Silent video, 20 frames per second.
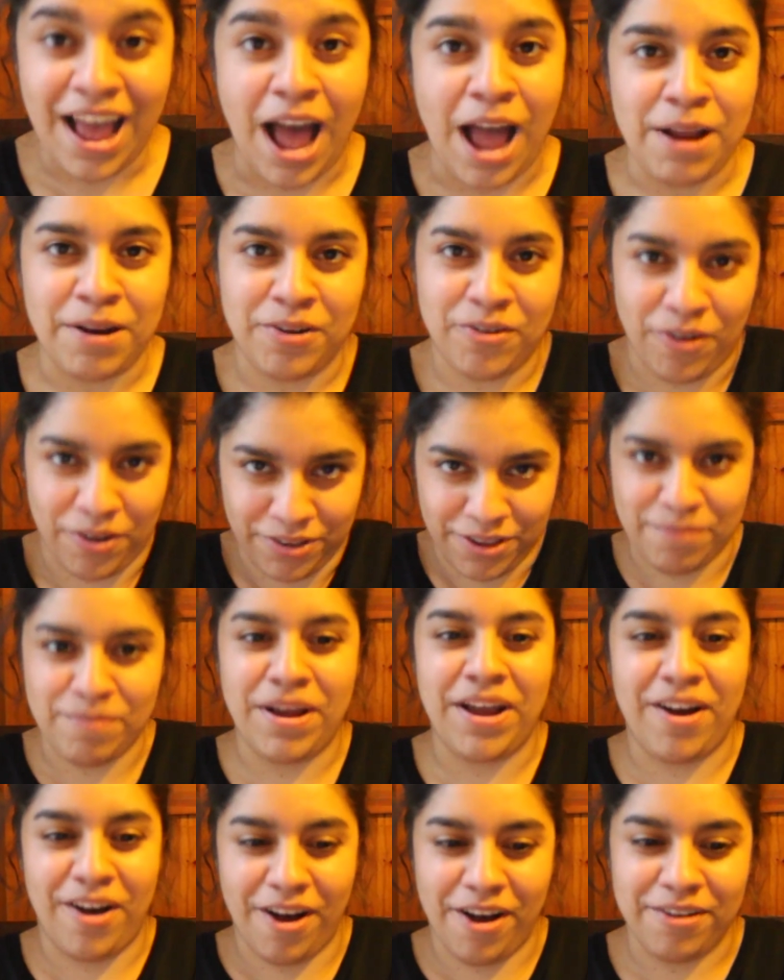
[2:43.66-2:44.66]
I'm crossing
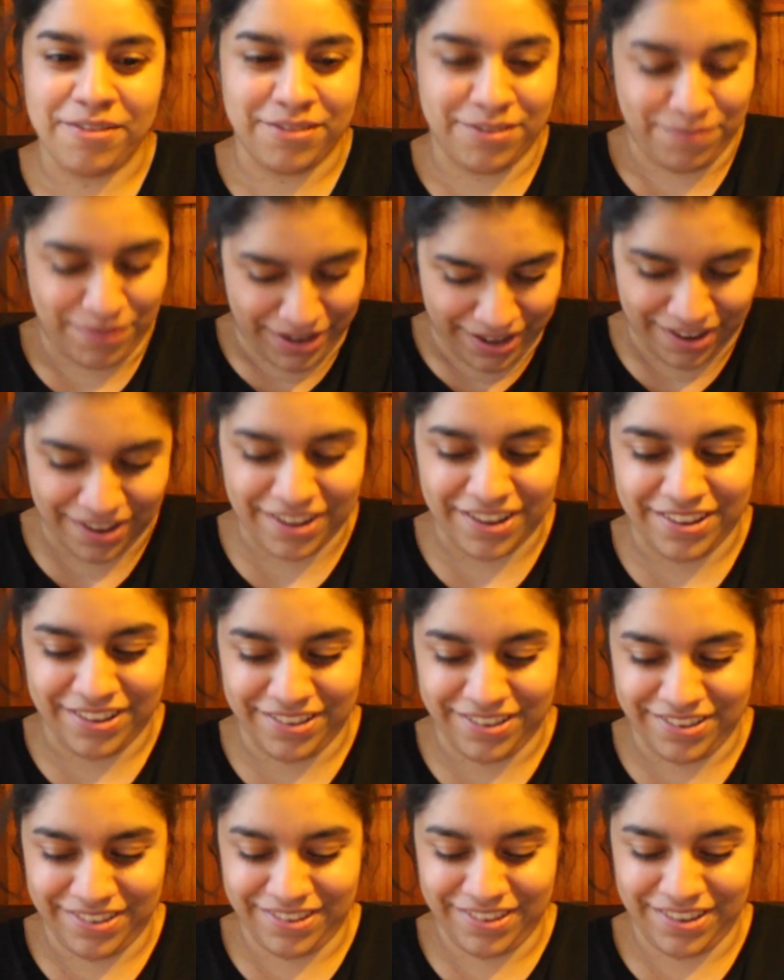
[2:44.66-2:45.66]
my arms
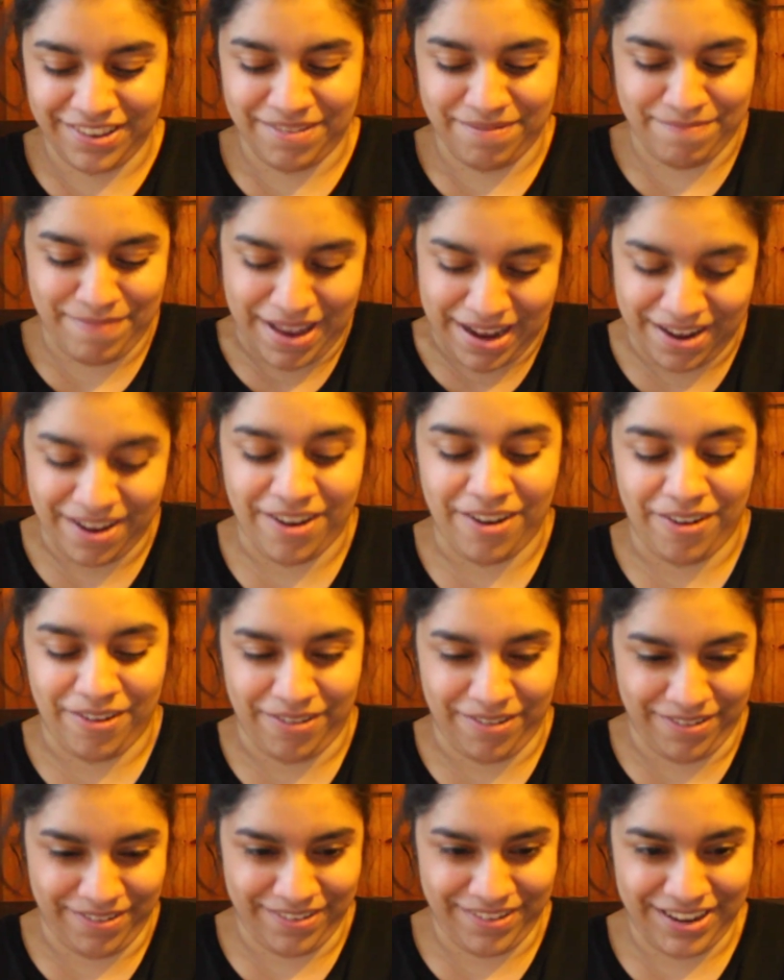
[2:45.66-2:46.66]
because
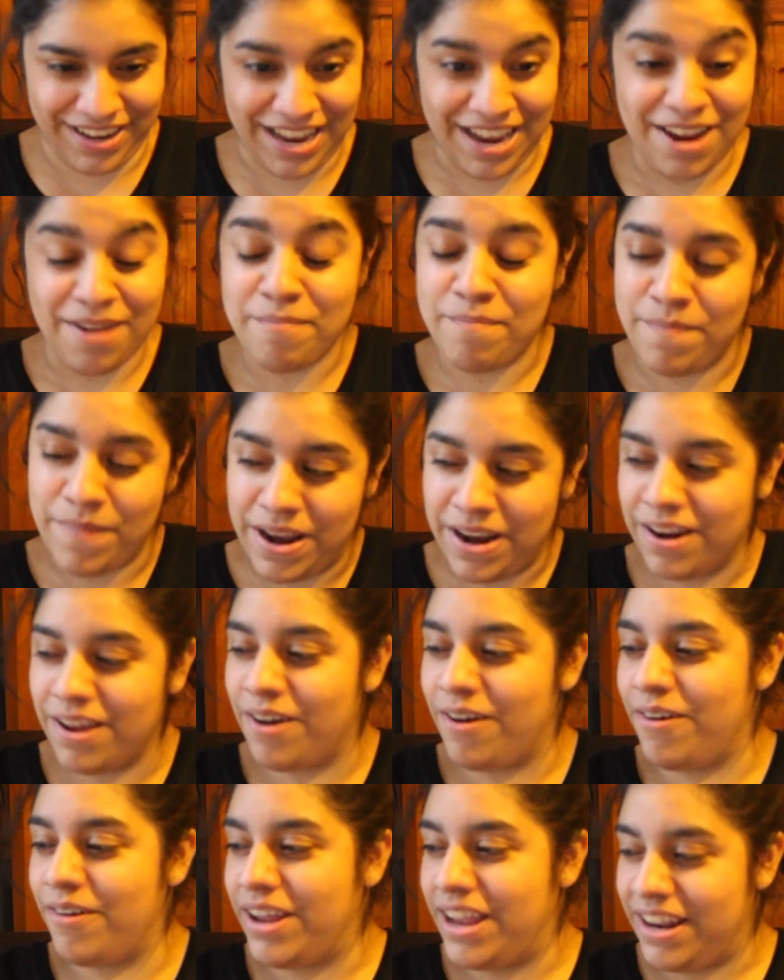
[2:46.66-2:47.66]
Minho
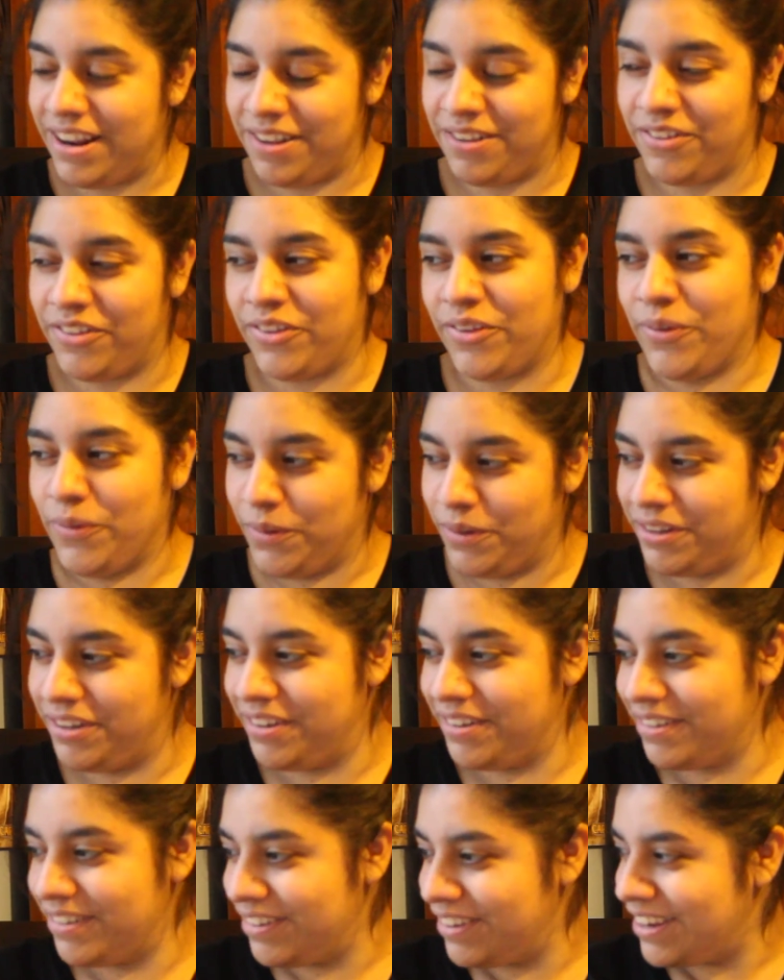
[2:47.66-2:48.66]
in a
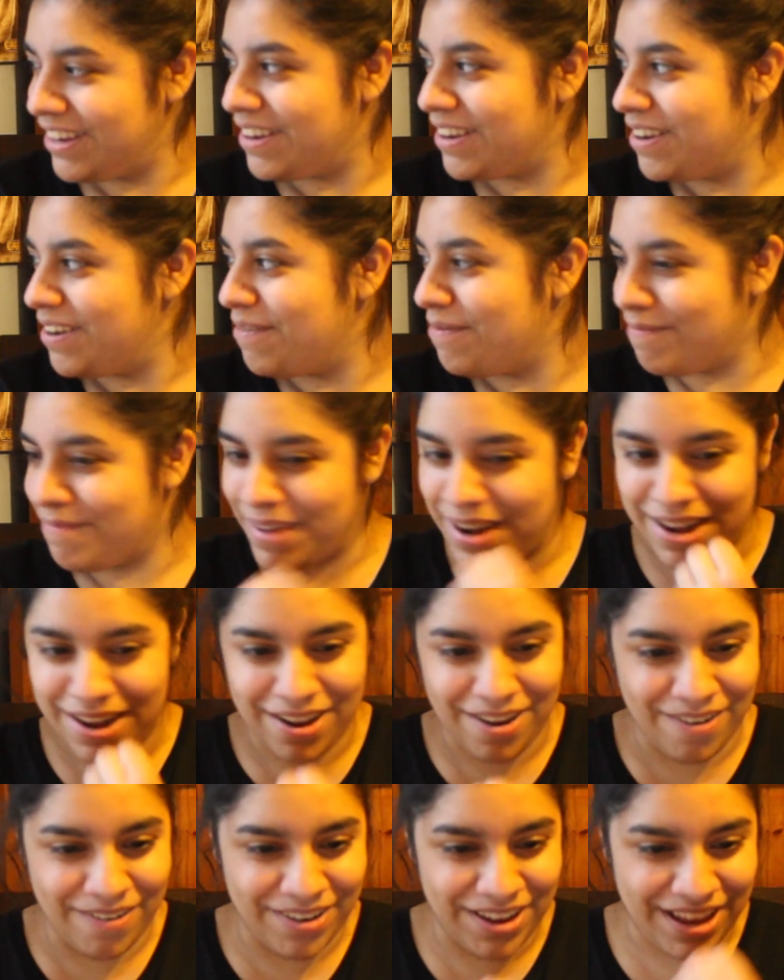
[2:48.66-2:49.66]
suit.
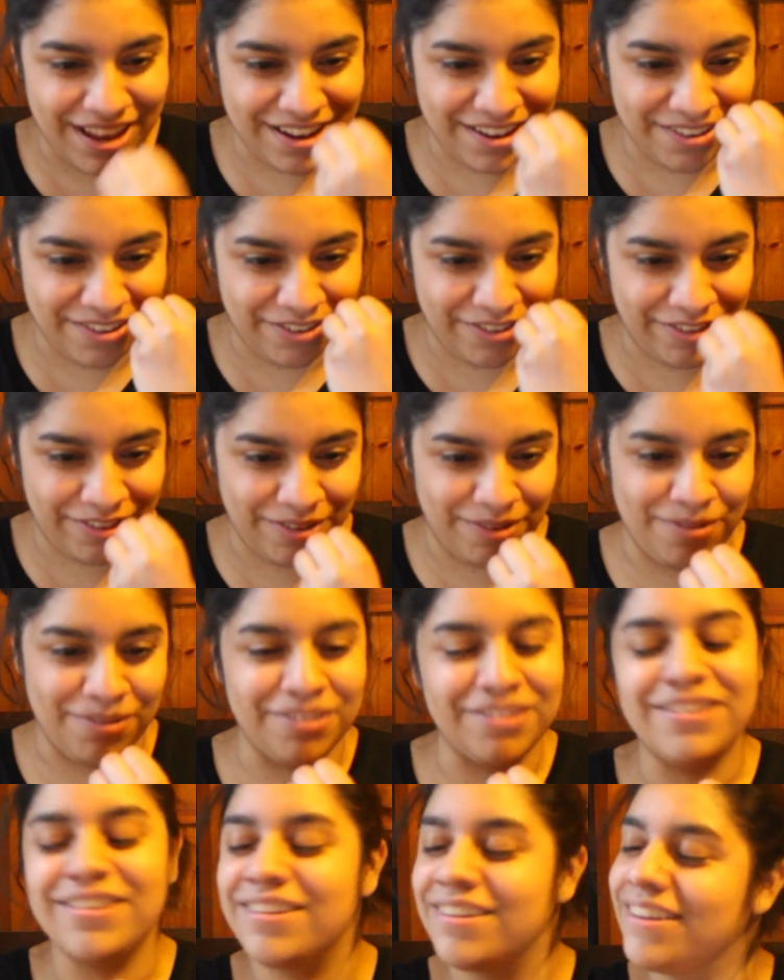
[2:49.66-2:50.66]
Minho in a
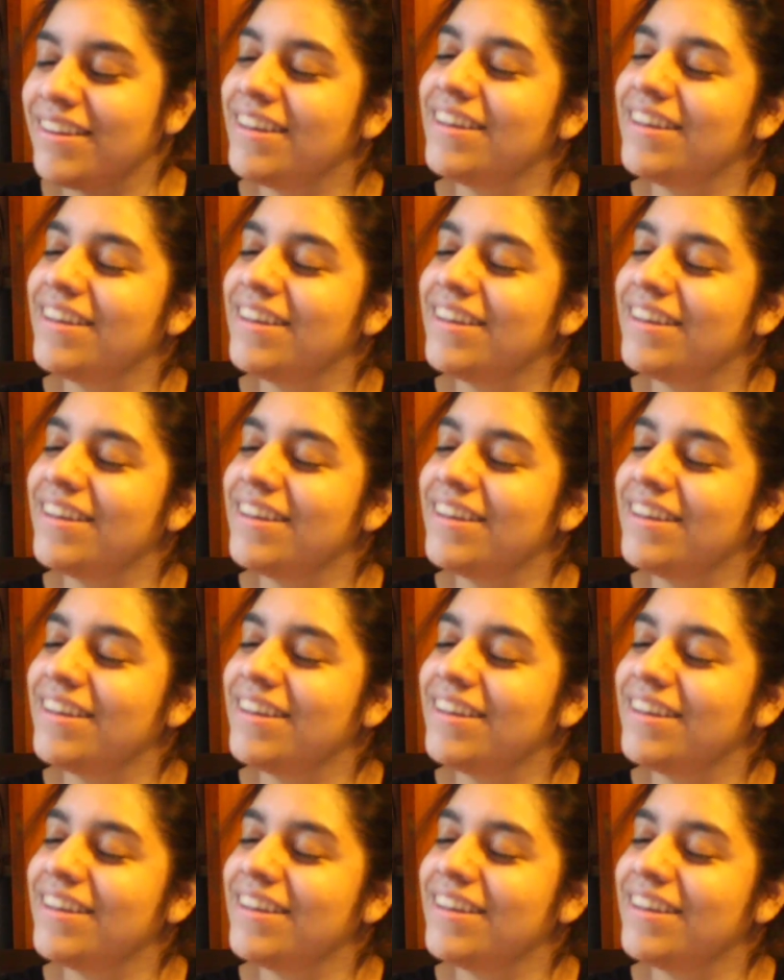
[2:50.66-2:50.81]
suit.